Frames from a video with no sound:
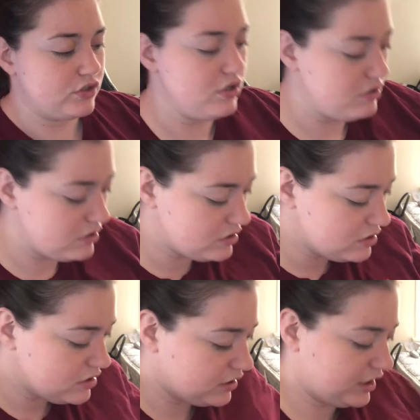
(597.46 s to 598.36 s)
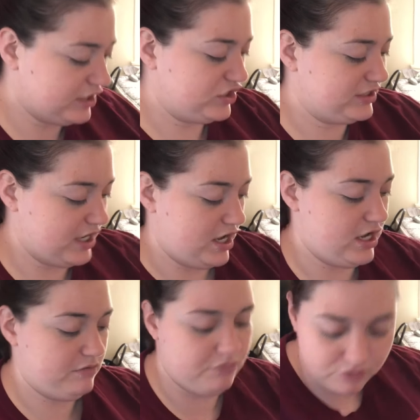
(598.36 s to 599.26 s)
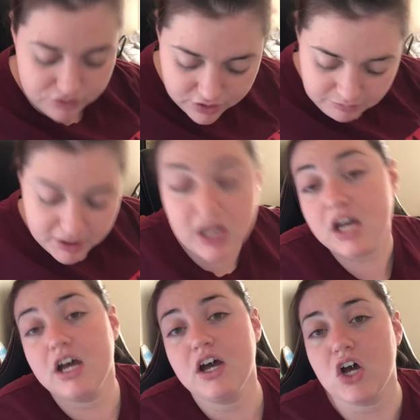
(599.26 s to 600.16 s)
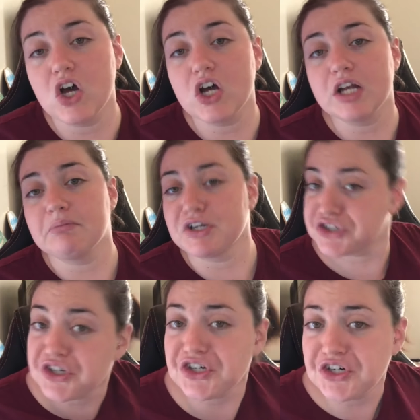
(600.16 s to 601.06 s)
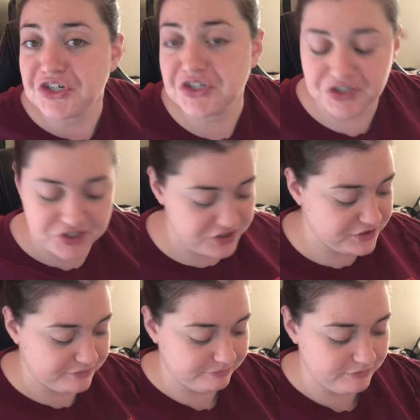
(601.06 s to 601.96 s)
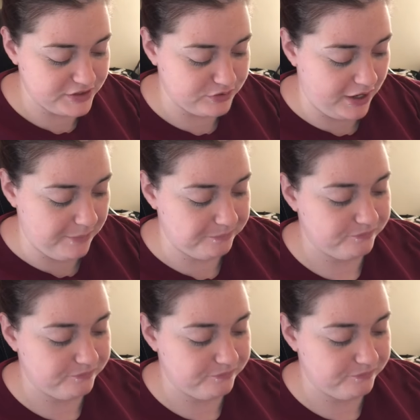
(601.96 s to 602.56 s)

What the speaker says: I just got hypothermia on my shirt. That's okay.